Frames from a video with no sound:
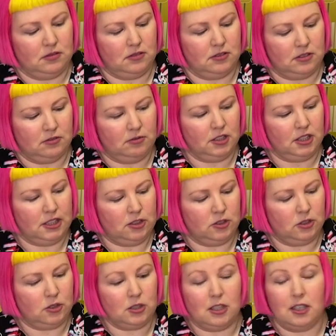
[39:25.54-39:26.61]
really
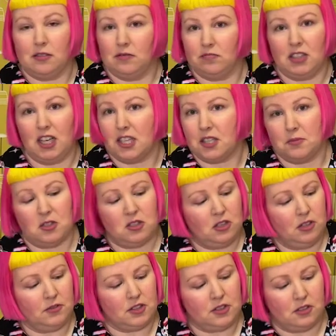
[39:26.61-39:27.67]
good customer
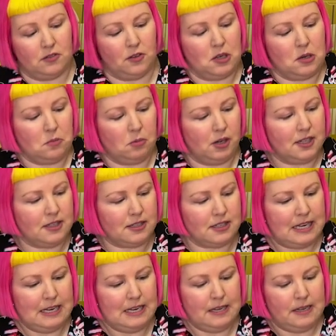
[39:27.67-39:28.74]
service. So very impressed.
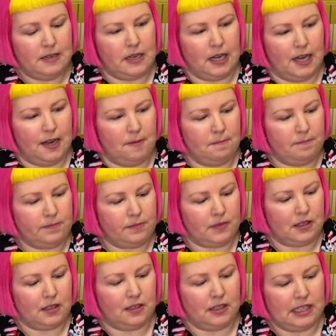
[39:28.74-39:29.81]
Um,
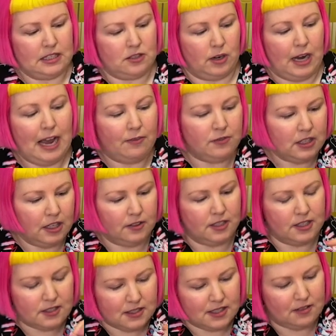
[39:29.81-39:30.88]
and so I have done
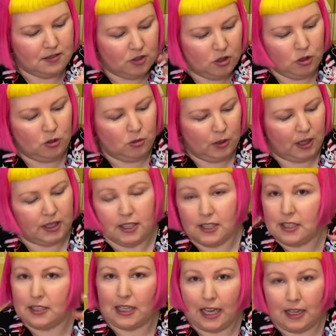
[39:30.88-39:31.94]
this new one and
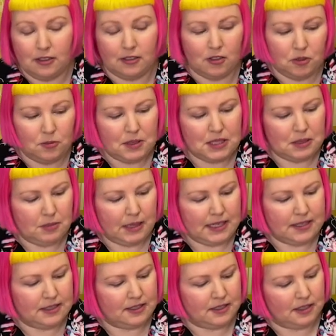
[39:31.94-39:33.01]
it had no missing
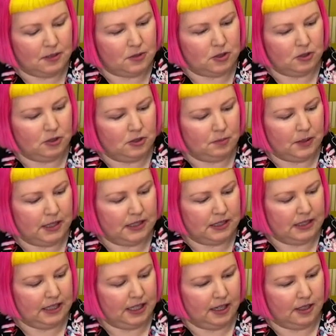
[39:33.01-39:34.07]
pieces, so that was good. But
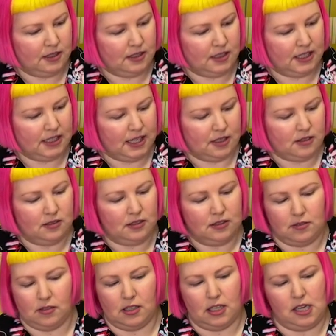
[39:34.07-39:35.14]
yeah, again,
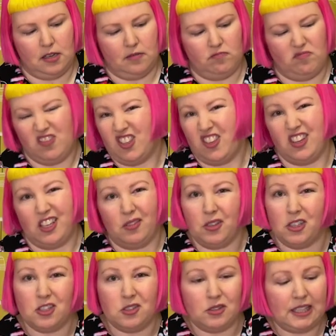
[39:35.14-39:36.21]
um, don't think I'm
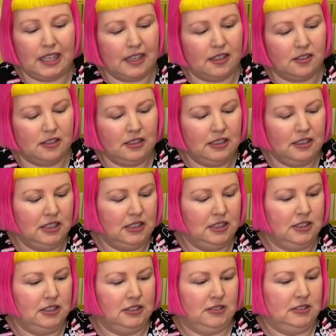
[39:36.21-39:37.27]
going to do it again.
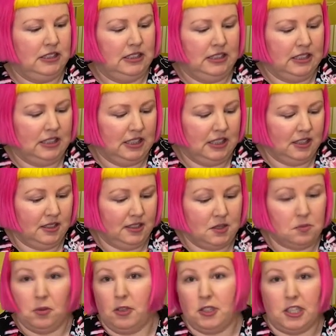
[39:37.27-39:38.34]
Uh, that's
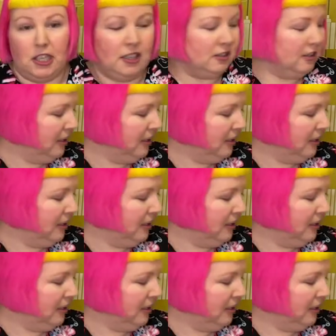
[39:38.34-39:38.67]
pretty much it.